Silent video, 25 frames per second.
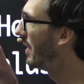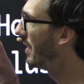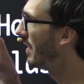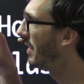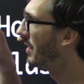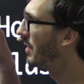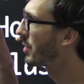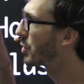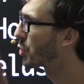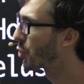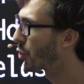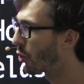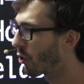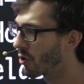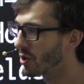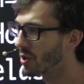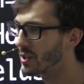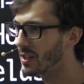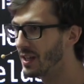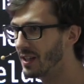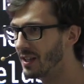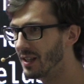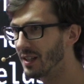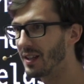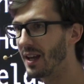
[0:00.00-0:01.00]
it stores
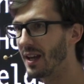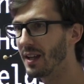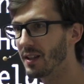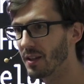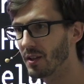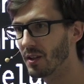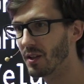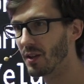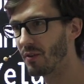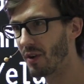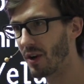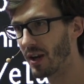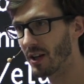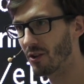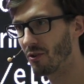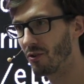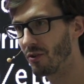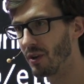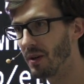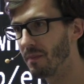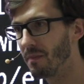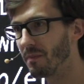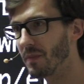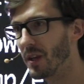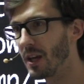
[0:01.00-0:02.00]
in the data
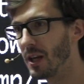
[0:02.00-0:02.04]
directory,